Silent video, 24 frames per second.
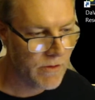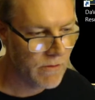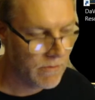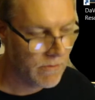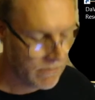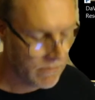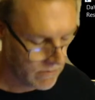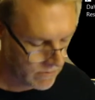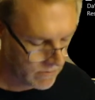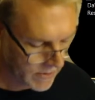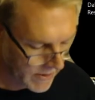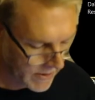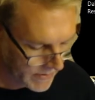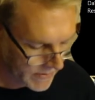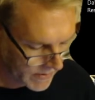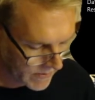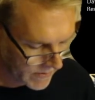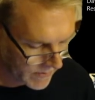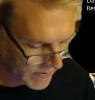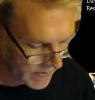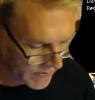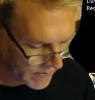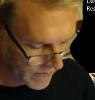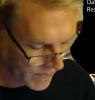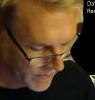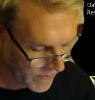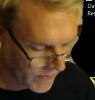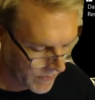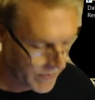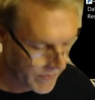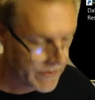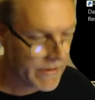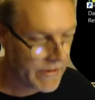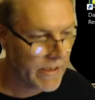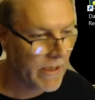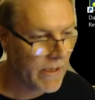Customers are
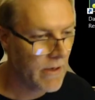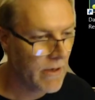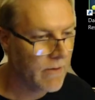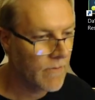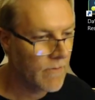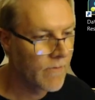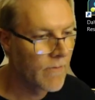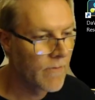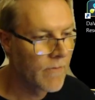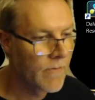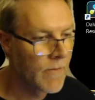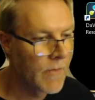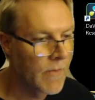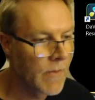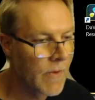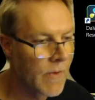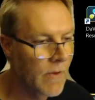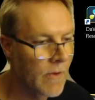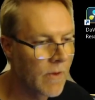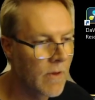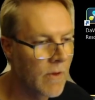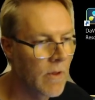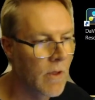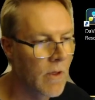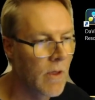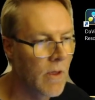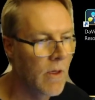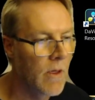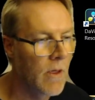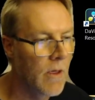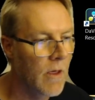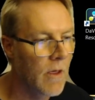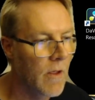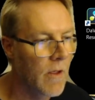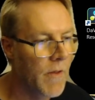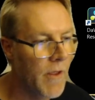thirsty.
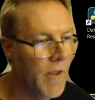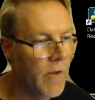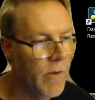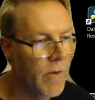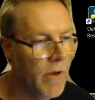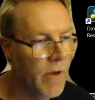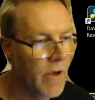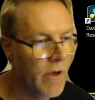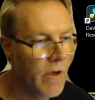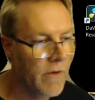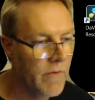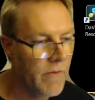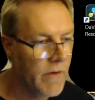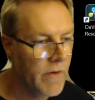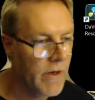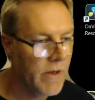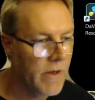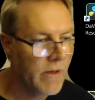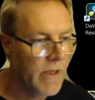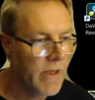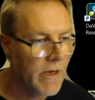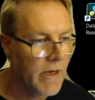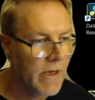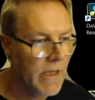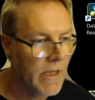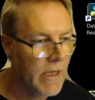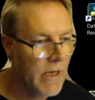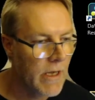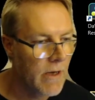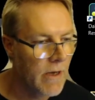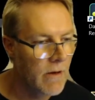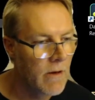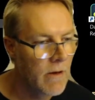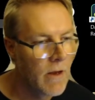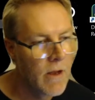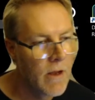And there we go. I've clicked that
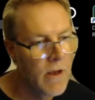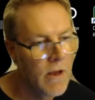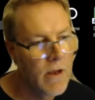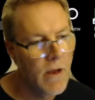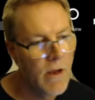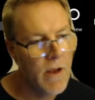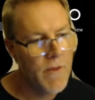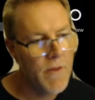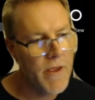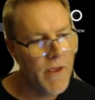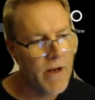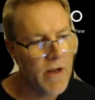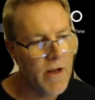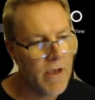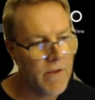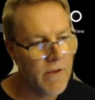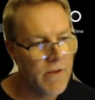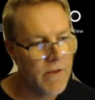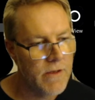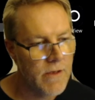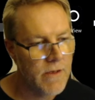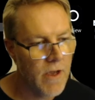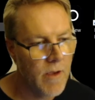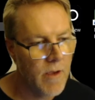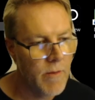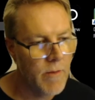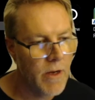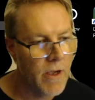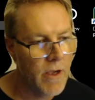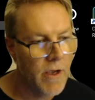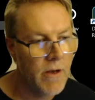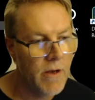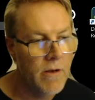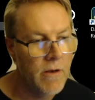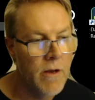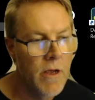again. And then like the
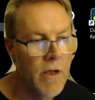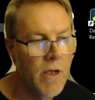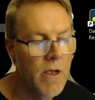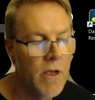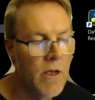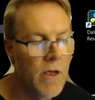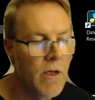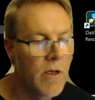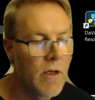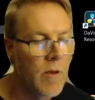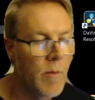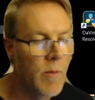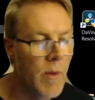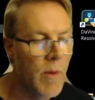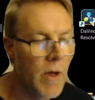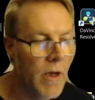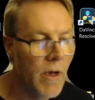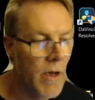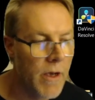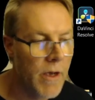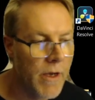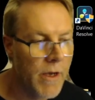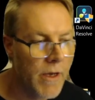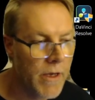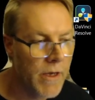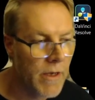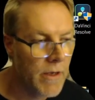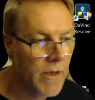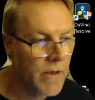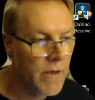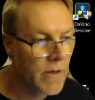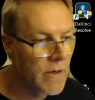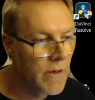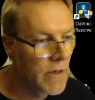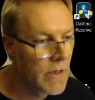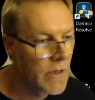timeline, my
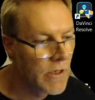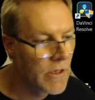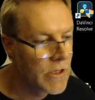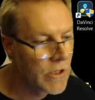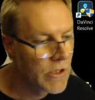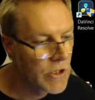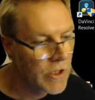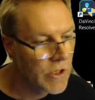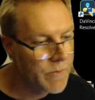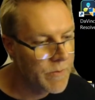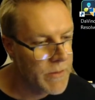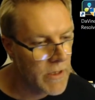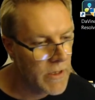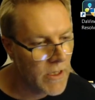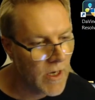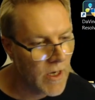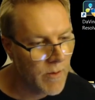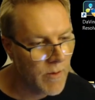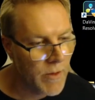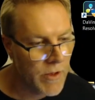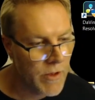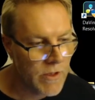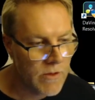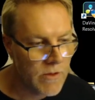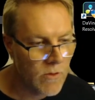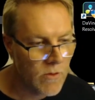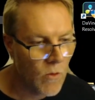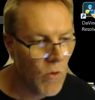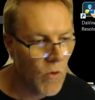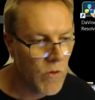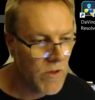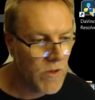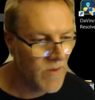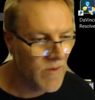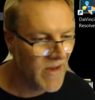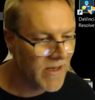shipment number has
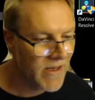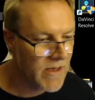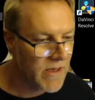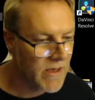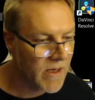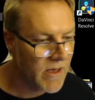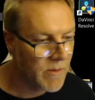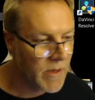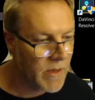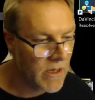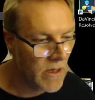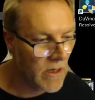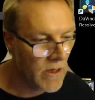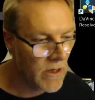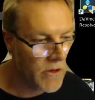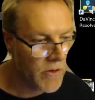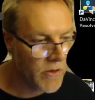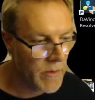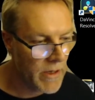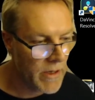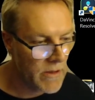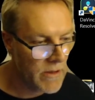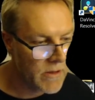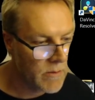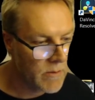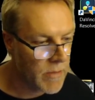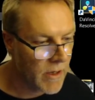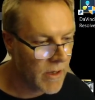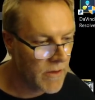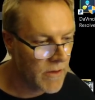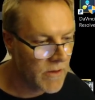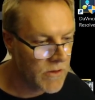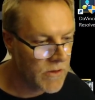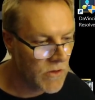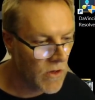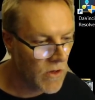automatically been incremented by the
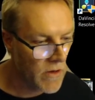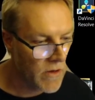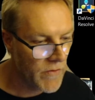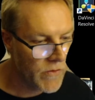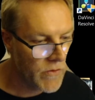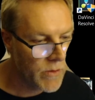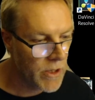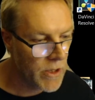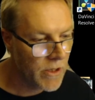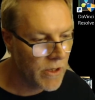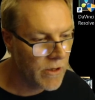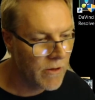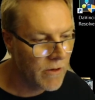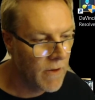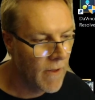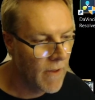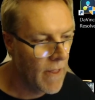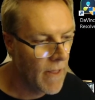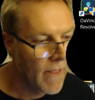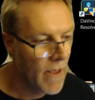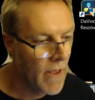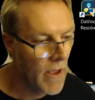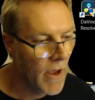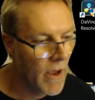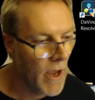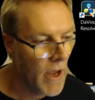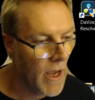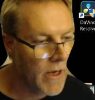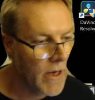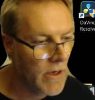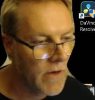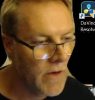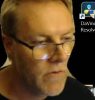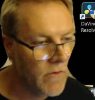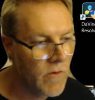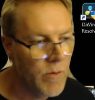software and
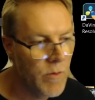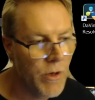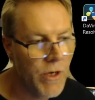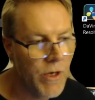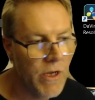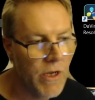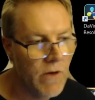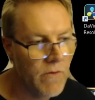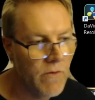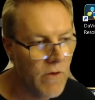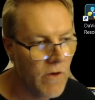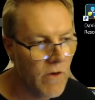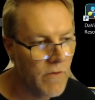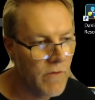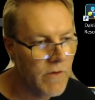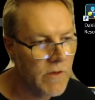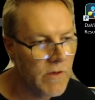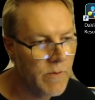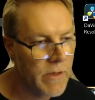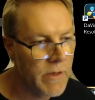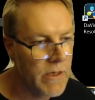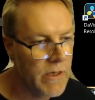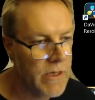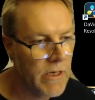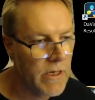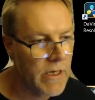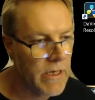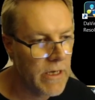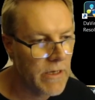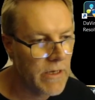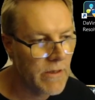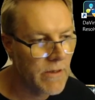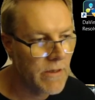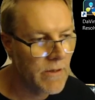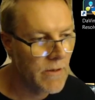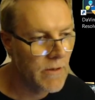everybody involved has been connected.